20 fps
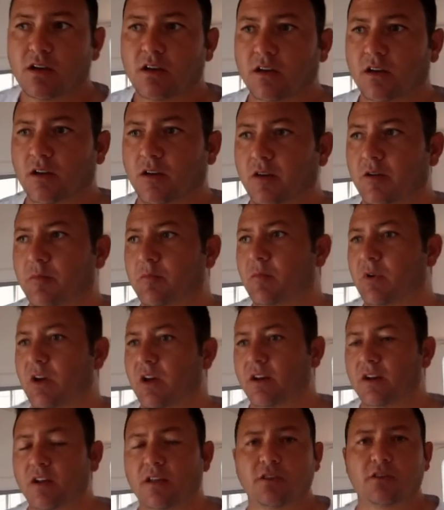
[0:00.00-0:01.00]

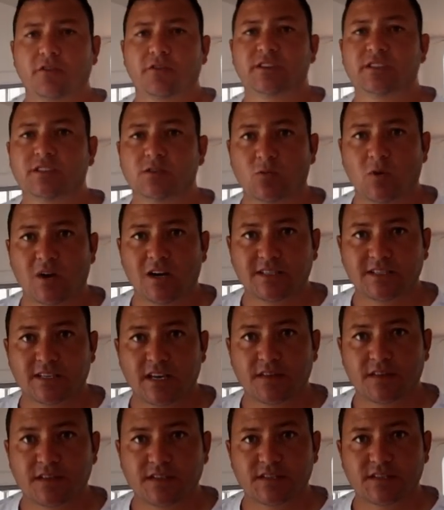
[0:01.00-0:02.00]
Another reason why I
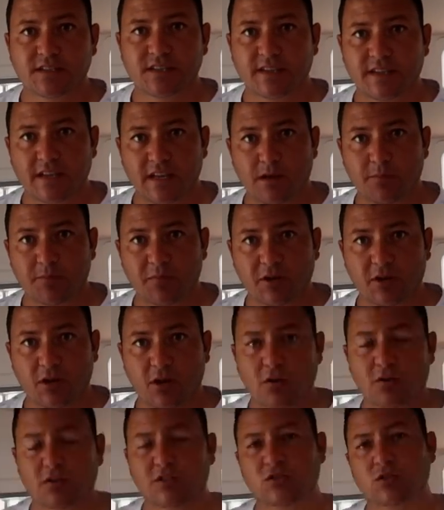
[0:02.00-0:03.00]
say this is a get up and
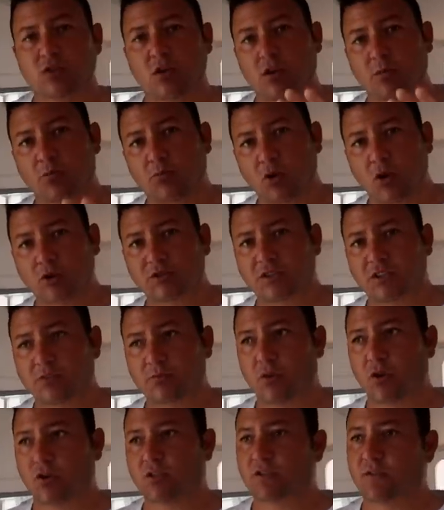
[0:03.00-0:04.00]
go, this is not a
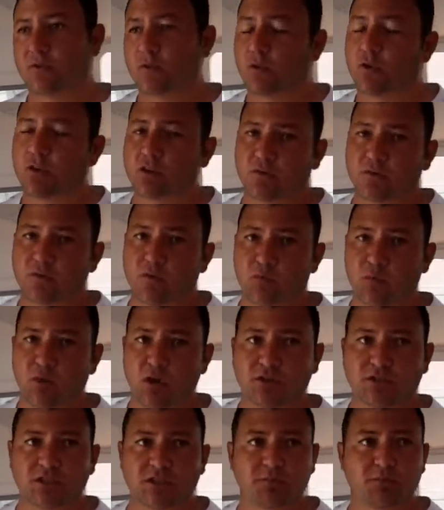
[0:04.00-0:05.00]
project boat. If you're looking for a
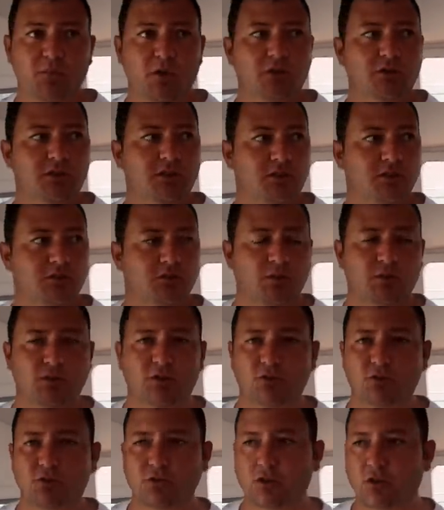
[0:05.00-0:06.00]
project boat that you
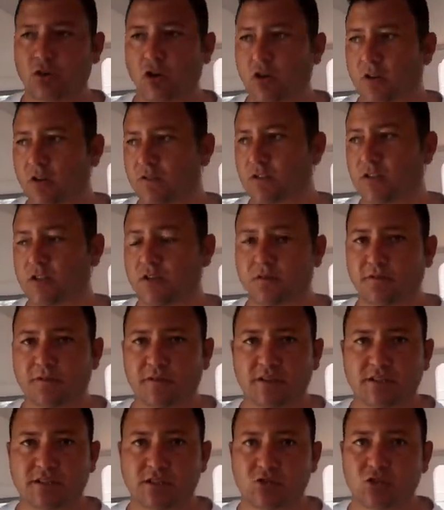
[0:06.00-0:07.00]
want to do a lot of little
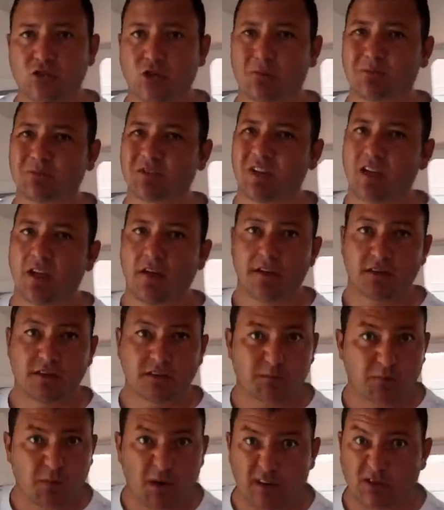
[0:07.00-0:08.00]
fixie jobs,
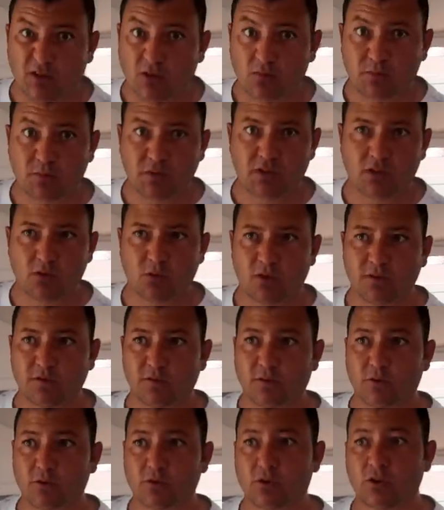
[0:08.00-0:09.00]
this might not be the one
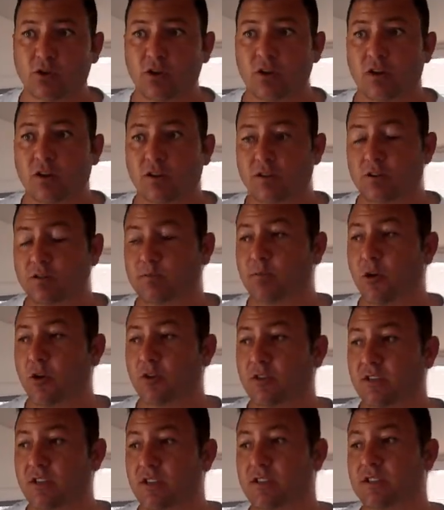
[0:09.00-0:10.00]
for you. This
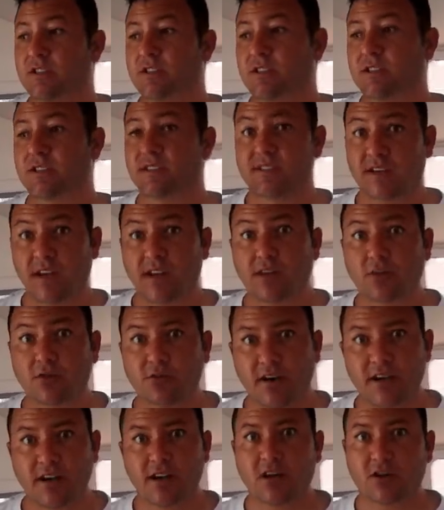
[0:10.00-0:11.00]
boat is in sail
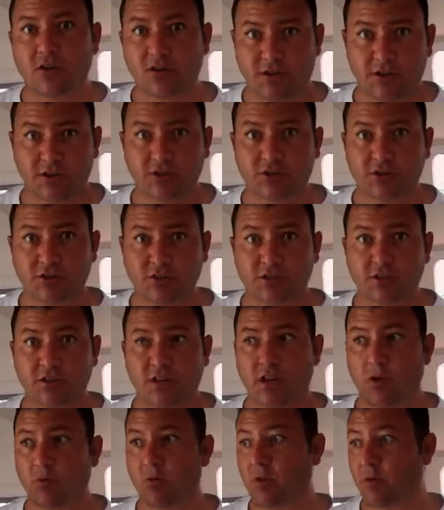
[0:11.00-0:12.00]
ready condition,
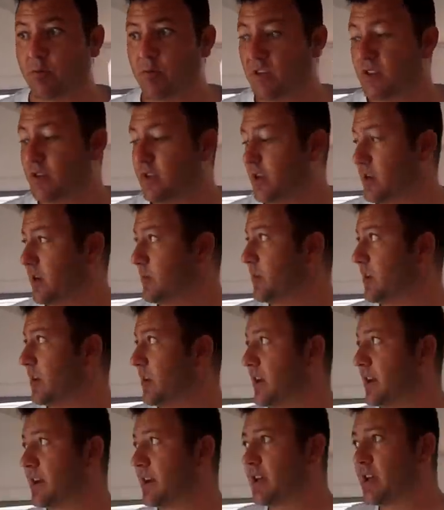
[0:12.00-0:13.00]
and when I mean that, I mean
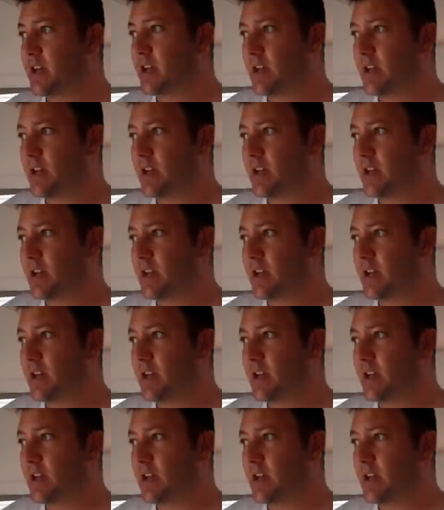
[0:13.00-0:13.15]
like